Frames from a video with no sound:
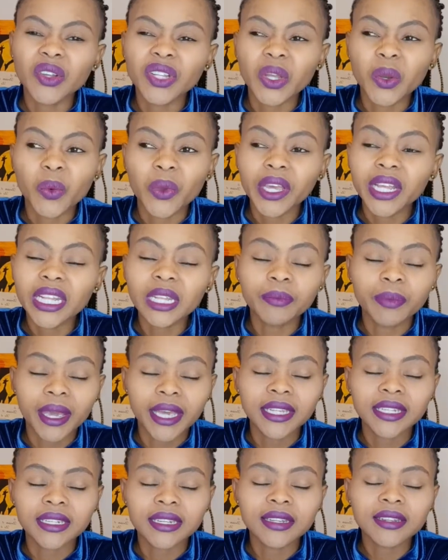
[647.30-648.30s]
weekly
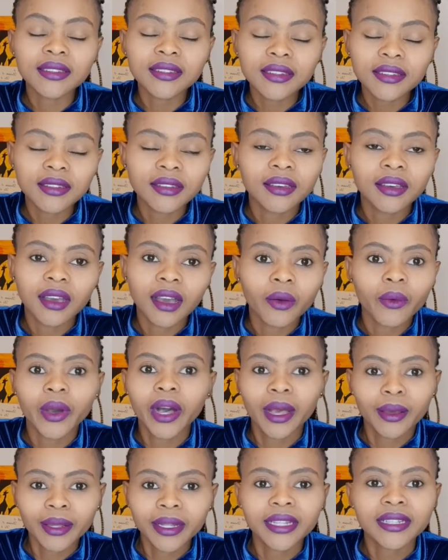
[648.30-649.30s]
basis. Well,
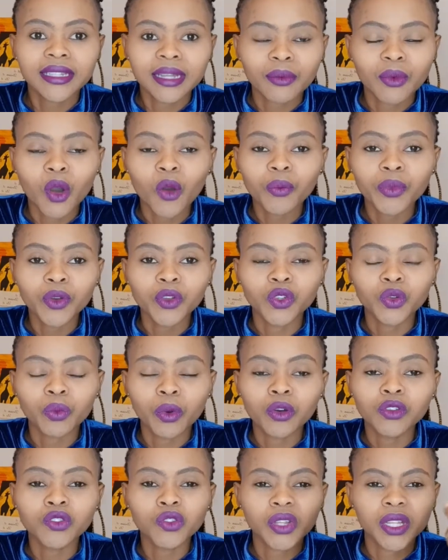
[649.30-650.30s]
at least I'm hoping to
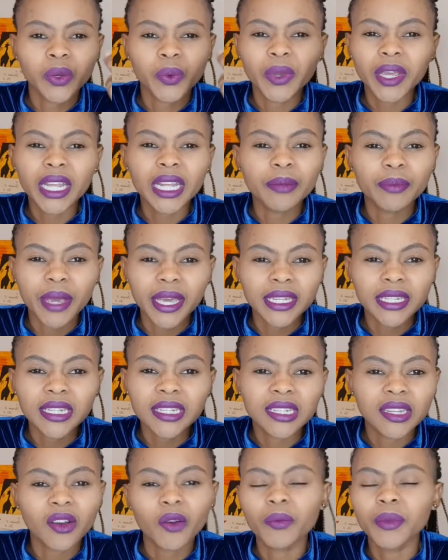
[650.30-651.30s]
post on a weekly
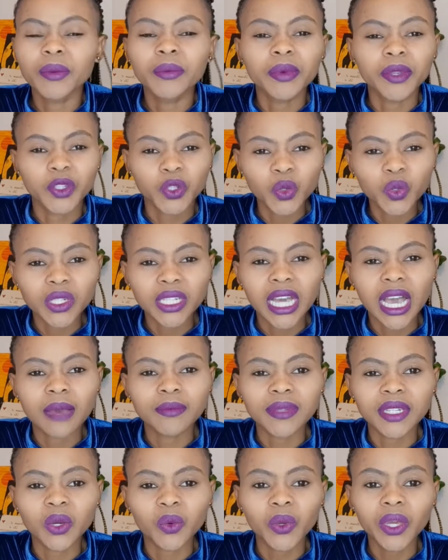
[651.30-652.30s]
basis, or maybe 2
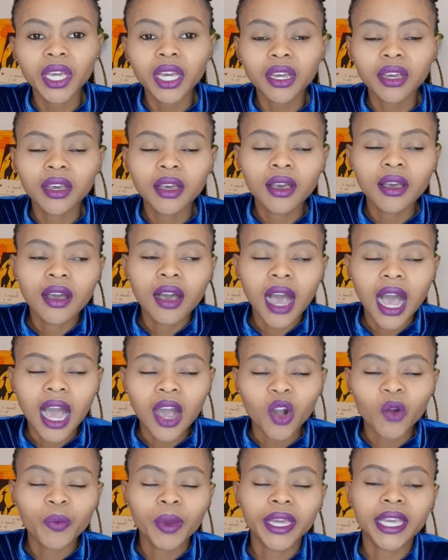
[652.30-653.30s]
times a week. I
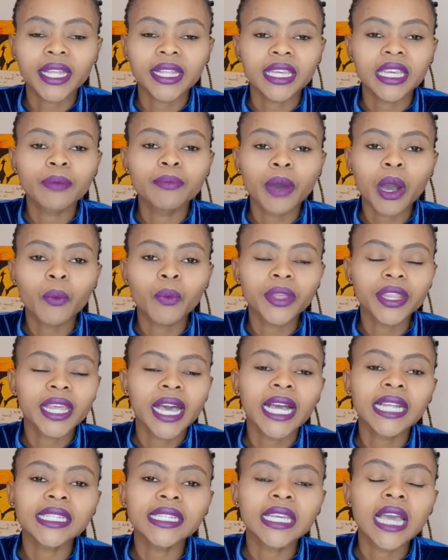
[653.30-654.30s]
hope I can keep up with
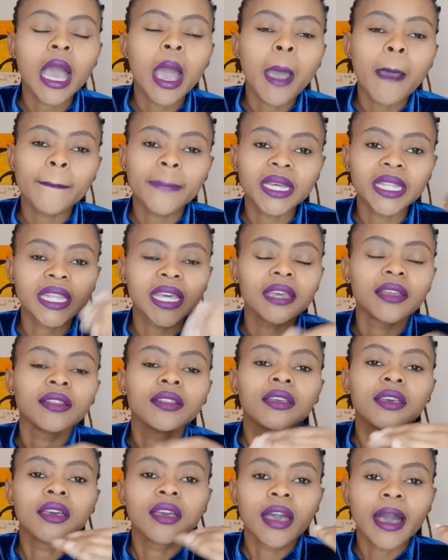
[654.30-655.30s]
that. But
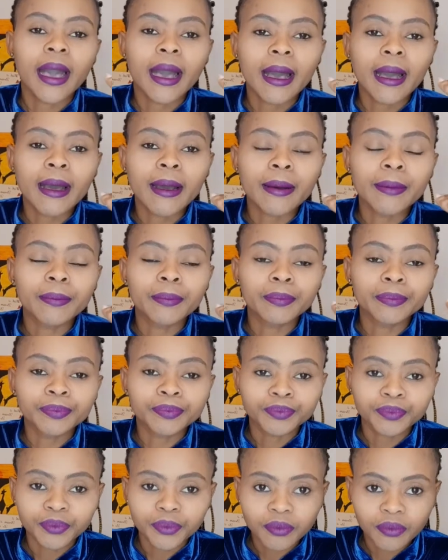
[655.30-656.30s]
then
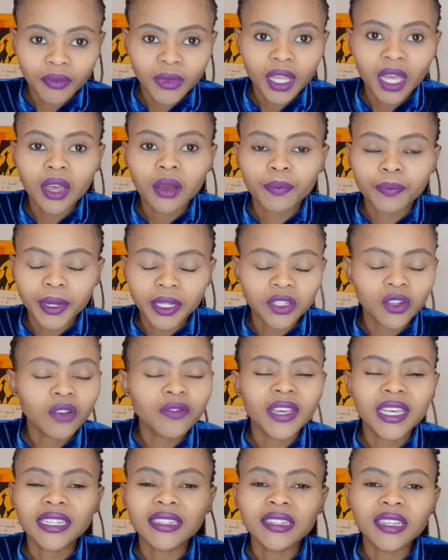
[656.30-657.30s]
but
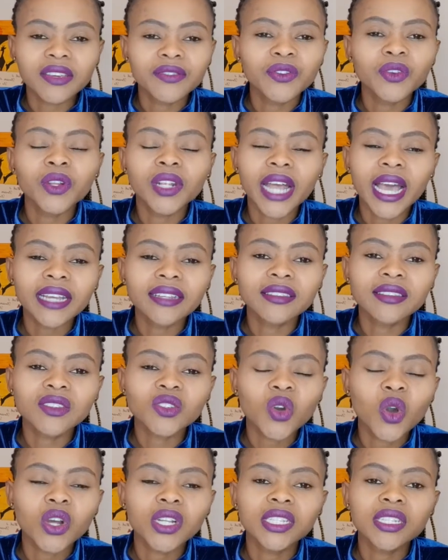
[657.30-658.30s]
obviously, if you like this
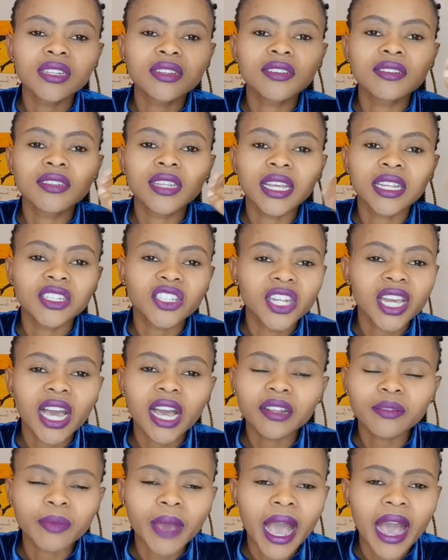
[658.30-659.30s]
content, and check
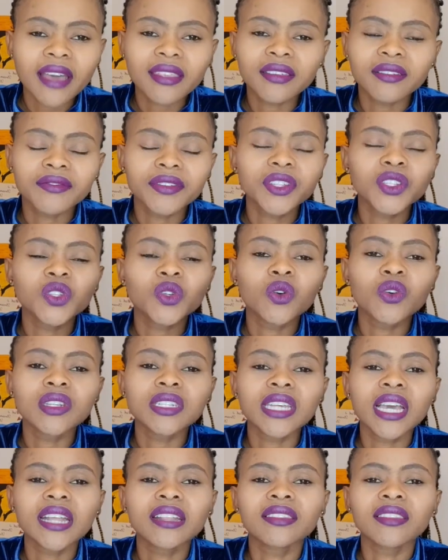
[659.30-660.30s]
out my other videos,
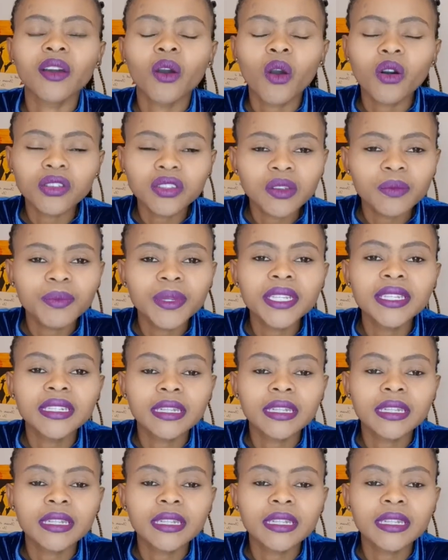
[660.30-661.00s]
and also please